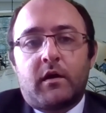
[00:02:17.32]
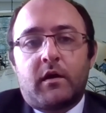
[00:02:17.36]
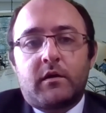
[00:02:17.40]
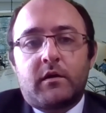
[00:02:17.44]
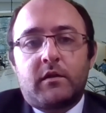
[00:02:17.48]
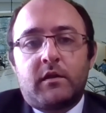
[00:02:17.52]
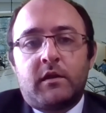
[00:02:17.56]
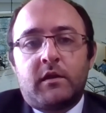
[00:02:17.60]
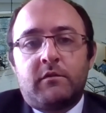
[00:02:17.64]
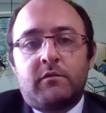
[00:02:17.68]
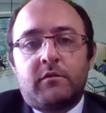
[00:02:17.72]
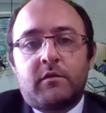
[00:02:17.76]

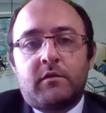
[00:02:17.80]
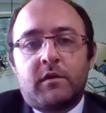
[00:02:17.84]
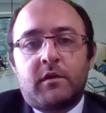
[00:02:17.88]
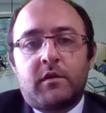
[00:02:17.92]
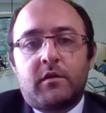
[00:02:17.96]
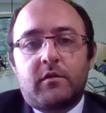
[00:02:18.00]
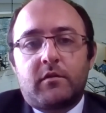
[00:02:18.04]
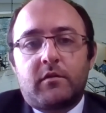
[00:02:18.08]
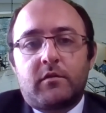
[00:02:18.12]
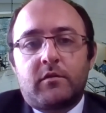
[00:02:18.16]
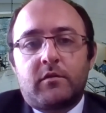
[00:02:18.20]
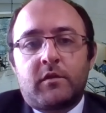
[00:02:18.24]

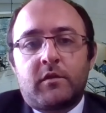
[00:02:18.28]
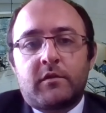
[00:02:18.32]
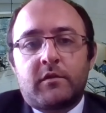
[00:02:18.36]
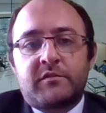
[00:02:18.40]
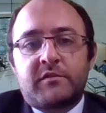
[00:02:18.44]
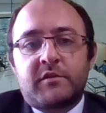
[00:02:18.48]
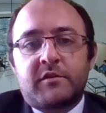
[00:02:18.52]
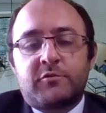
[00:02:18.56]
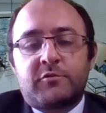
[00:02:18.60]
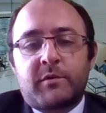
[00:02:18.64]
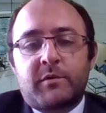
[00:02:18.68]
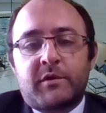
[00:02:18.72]
even the
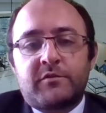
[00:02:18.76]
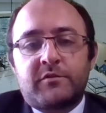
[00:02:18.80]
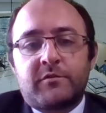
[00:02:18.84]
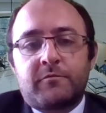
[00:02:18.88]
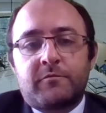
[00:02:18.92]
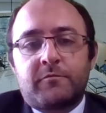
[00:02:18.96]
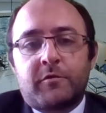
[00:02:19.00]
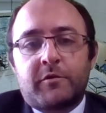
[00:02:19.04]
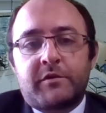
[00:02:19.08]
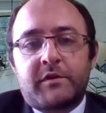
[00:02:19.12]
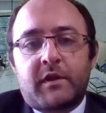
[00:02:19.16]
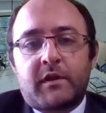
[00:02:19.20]
situation
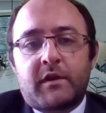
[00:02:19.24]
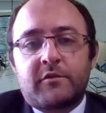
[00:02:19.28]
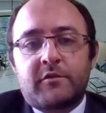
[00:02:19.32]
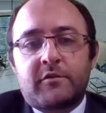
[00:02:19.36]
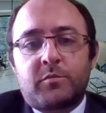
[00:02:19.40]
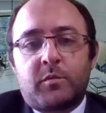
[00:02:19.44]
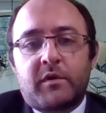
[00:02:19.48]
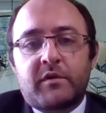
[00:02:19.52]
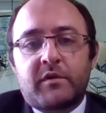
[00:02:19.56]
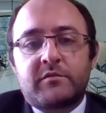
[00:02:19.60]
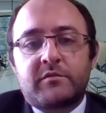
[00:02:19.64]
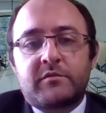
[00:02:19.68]
for tenants
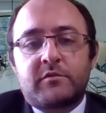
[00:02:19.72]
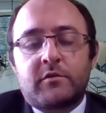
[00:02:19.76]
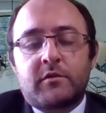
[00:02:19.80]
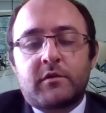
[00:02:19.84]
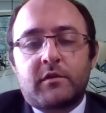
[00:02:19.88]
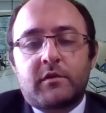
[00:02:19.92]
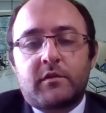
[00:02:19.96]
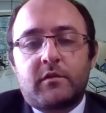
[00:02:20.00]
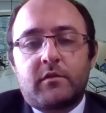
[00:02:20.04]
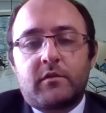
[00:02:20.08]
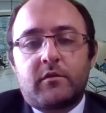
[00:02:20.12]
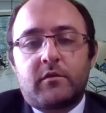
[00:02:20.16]
was
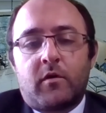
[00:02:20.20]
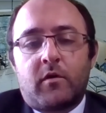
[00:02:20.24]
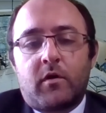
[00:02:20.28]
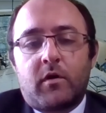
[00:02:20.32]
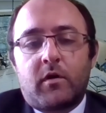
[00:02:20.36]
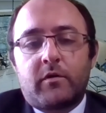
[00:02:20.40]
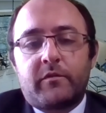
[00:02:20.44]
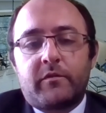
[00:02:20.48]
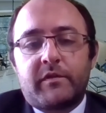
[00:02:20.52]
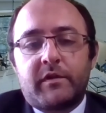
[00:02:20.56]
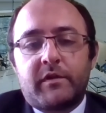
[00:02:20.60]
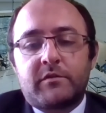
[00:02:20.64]
during
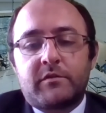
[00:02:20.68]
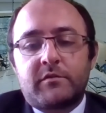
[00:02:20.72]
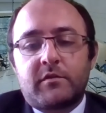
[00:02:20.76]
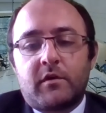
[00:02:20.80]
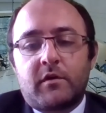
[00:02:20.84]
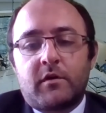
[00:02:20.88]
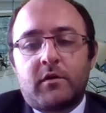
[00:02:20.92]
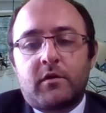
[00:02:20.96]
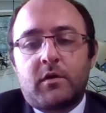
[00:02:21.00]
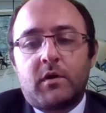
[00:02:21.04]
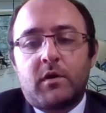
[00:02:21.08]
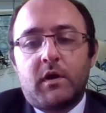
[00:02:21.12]
Harvey.
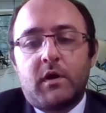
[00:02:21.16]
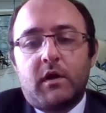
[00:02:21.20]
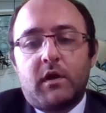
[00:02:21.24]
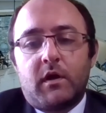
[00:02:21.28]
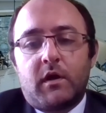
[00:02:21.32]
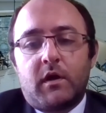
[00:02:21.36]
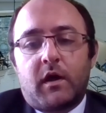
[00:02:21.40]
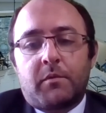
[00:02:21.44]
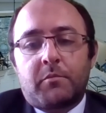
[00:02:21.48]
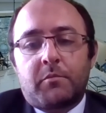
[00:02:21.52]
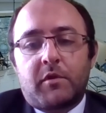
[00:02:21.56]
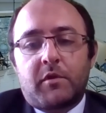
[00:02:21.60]
So
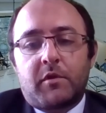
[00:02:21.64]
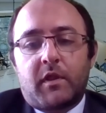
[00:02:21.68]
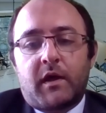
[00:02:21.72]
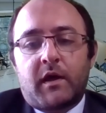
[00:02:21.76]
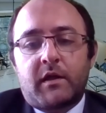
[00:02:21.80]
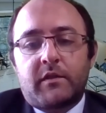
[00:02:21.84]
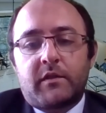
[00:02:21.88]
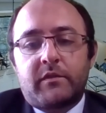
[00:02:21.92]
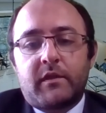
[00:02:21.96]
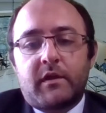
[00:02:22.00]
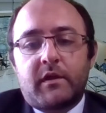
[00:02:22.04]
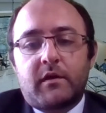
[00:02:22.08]
I'm
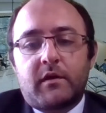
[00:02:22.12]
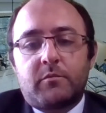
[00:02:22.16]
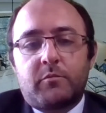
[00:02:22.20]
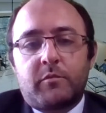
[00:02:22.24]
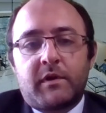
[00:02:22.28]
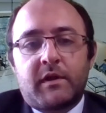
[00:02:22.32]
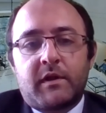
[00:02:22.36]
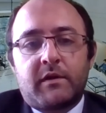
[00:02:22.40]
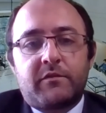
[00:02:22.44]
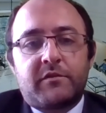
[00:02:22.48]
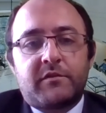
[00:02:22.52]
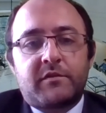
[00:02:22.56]
glad that
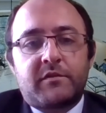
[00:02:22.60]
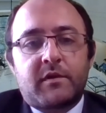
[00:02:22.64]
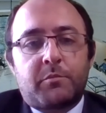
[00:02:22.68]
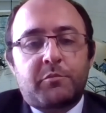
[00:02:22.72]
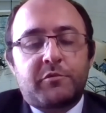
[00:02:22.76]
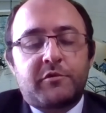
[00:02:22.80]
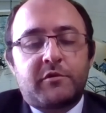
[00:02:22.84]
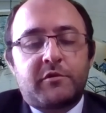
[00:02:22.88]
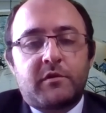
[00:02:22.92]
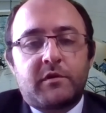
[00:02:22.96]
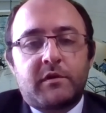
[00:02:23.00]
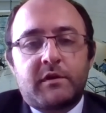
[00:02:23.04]
we have this
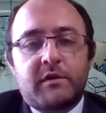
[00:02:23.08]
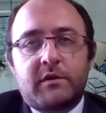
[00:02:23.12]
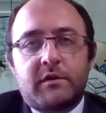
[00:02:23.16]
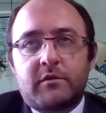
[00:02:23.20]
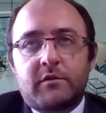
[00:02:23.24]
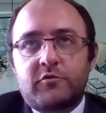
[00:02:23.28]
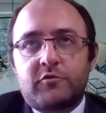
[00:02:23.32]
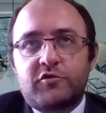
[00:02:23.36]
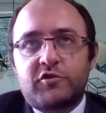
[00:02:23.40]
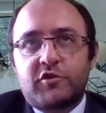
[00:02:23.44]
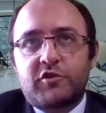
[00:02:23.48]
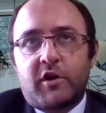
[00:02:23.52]
opportunity to
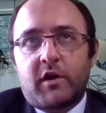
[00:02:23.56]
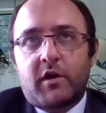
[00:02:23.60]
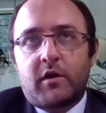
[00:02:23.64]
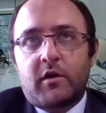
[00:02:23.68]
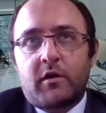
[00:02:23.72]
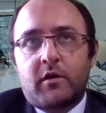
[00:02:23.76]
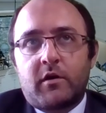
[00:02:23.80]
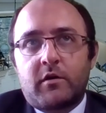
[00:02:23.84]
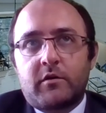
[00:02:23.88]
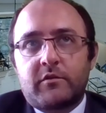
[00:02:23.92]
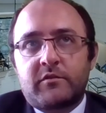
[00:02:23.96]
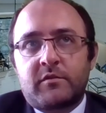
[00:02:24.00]

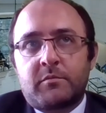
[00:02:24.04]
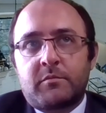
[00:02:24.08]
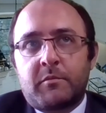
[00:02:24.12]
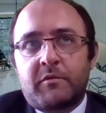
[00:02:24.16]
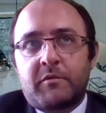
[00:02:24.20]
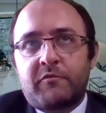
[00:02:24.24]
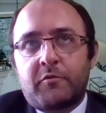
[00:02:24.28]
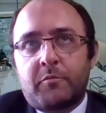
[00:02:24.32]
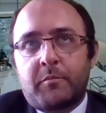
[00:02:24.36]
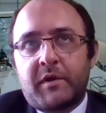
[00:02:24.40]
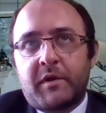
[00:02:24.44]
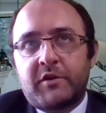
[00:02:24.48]
share some
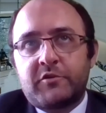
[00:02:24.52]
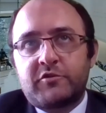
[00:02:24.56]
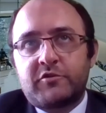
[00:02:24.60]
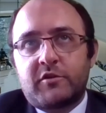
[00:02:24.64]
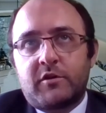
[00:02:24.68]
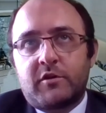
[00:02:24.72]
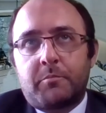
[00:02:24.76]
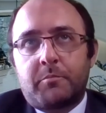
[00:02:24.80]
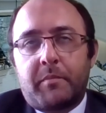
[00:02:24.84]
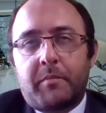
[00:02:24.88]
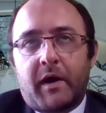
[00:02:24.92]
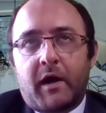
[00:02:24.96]
information
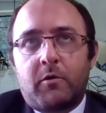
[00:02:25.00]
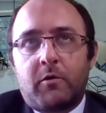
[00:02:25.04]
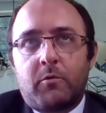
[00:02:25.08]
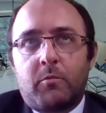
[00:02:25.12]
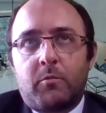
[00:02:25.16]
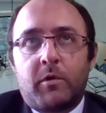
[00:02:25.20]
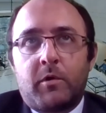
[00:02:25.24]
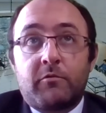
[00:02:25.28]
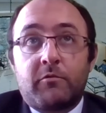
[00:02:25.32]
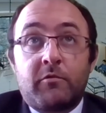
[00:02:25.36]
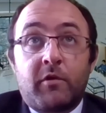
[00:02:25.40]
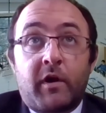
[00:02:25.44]
about
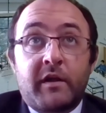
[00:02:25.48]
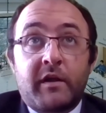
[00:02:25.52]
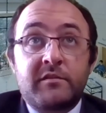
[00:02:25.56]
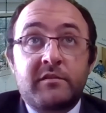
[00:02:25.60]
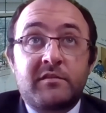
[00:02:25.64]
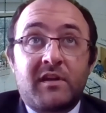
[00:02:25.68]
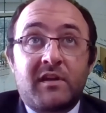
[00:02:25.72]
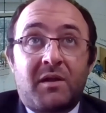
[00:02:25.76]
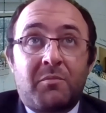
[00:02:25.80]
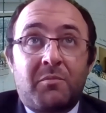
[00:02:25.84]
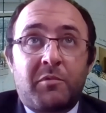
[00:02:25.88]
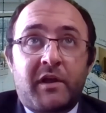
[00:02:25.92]
what rights
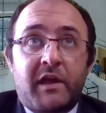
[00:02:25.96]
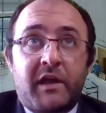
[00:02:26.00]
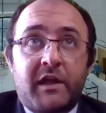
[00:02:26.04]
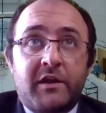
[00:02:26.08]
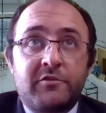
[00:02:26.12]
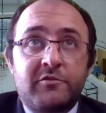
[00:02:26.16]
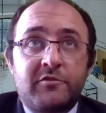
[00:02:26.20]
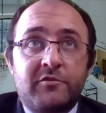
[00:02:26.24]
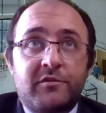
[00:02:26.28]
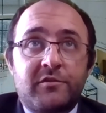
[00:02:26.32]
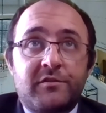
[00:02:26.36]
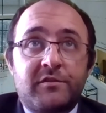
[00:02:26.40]
and
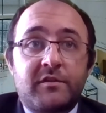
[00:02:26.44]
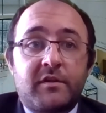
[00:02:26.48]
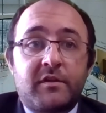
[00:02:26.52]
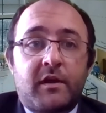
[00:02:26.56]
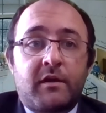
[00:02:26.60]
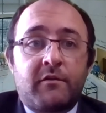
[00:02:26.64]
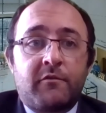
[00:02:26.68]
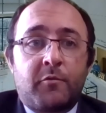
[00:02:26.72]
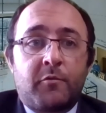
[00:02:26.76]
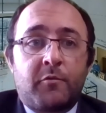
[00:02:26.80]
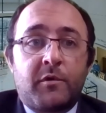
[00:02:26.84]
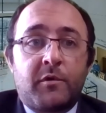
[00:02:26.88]
obligations
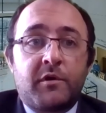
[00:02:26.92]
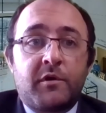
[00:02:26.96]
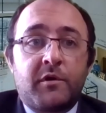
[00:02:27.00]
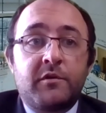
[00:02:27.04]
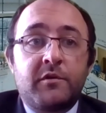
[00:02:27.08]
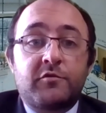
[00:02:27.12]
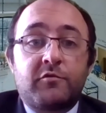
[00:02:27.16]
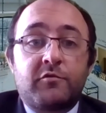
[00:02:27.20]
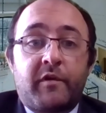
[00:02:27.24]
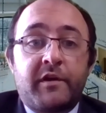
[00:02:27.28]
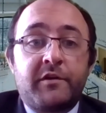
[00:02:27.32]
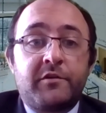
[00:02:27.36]
everyone who's
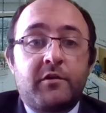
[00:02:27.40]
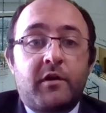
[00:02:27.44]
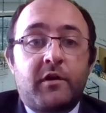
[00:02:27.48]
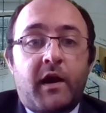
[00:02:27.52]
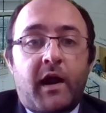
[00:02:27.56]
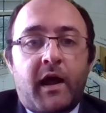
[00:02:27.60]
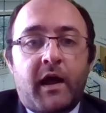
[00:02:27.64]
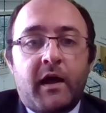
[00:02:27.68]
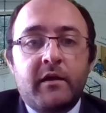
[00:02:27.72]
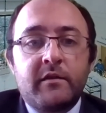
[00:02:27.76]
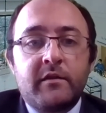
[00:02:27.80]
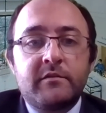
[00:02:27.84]
a renter
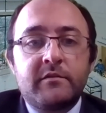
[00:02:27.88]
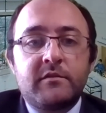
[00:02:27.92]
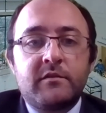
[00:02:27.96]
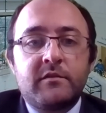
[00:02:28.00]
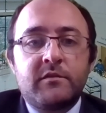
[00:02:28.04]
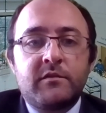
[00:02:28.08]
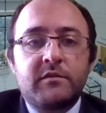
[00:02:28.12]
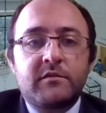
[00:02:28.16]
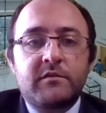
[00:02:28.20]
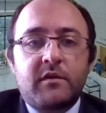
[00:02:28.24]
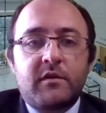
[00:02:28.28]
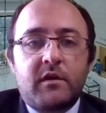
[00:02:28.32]
has in
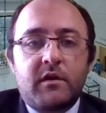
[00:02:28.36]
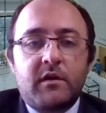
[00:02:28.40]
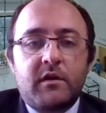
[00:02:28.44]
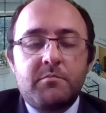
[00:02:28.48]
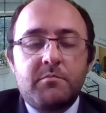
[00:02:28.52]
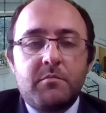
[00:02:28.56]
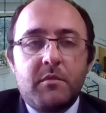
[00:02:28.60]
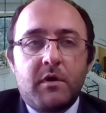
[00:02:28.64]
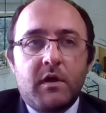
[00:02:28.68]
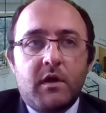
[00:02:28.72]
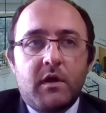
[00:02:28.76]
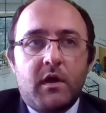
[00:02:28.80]
this
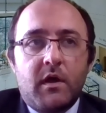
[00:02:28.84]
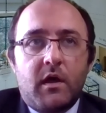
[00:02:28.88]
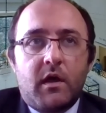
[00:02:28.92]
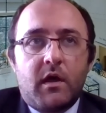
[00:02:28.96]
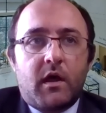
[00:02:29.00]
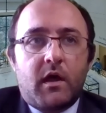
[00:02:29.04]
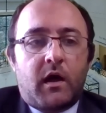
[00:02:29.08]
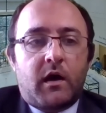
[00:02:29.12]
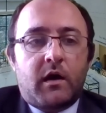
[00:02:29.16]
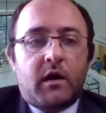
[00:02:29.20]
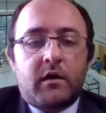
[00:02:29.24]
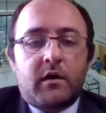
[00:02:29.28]
time.
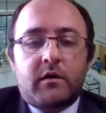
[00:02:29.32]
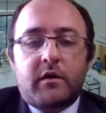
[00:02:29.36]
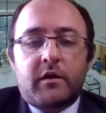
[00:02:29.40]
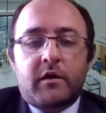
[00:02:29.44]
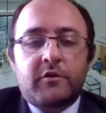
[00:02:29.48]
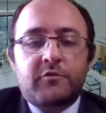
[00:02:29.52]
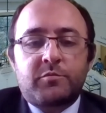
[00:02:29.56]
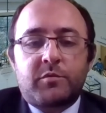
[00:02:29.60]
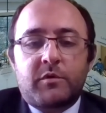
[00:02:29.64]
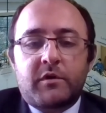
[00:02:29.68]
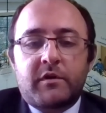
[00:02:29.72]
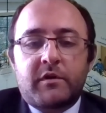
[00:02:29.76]
I
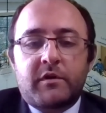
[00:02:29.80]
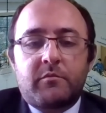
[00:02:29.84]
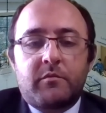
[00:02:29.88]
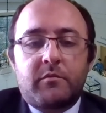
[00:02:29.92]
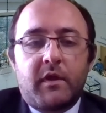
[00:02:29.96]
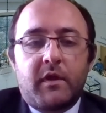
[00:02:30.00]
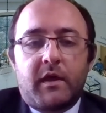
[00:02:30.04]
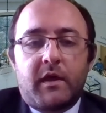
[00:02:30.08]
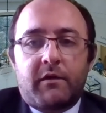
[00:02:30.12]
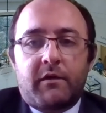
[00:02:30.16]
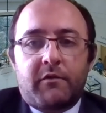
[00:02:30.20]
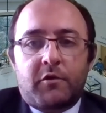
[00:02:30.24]
just want
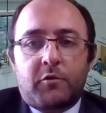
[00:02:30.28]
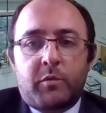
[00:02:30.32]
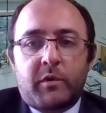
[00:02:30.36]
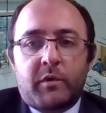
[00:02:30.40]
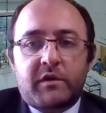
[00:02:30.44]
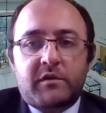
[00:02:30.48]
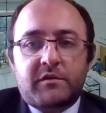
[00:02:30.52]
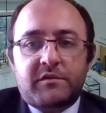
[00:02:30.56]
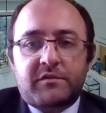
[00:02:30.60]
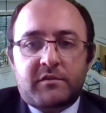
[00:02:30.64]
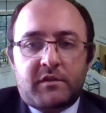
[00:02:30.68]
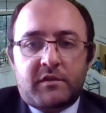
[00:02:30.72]
a
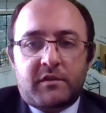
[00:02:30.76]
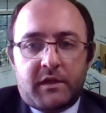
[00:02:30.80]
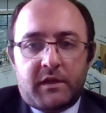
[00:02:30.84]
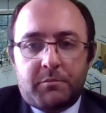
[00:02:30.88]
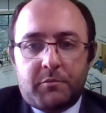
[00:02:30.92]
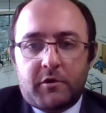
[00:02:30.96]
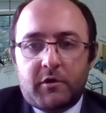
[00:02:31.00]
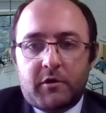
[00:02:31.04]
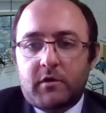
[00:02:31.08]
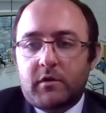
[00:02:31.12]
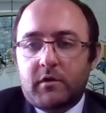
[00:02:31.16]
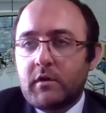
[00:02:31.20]
quick
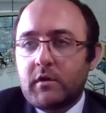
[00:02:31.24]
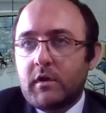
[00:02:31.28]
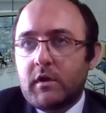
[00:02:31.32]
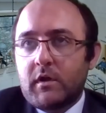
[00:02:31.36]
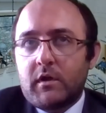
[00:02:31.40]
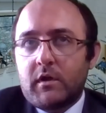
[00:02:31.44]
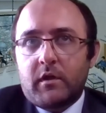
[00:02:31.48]
disclaimer.